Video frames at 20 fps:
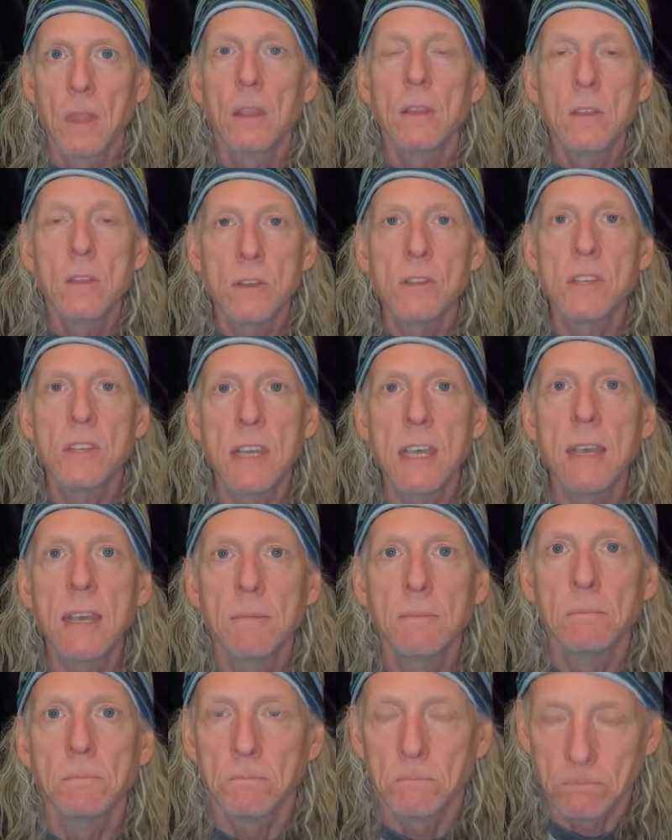You see?
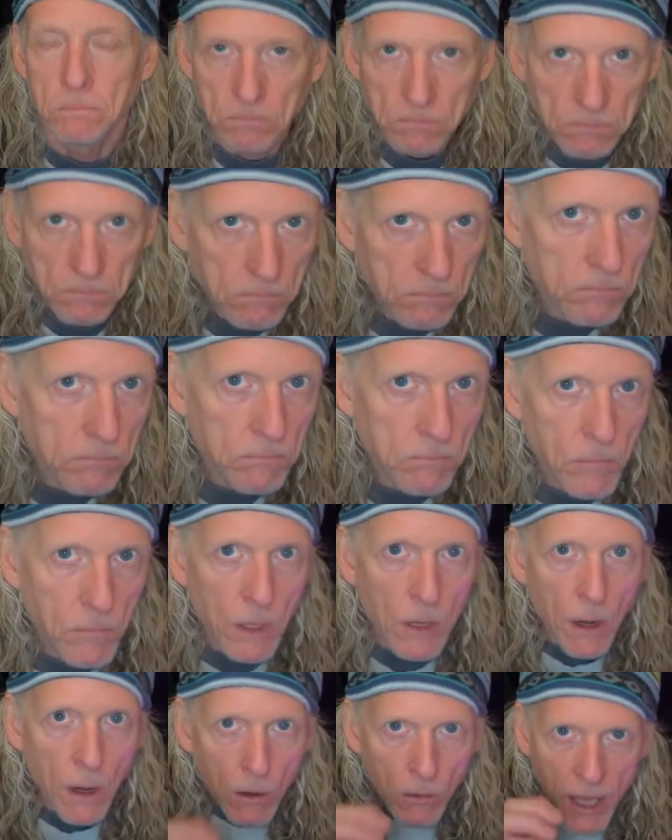
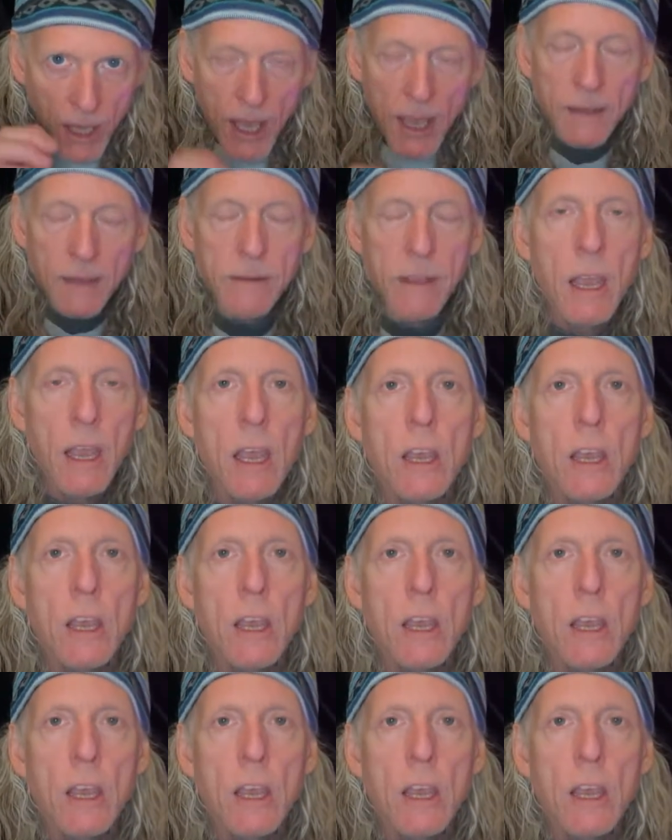Okay.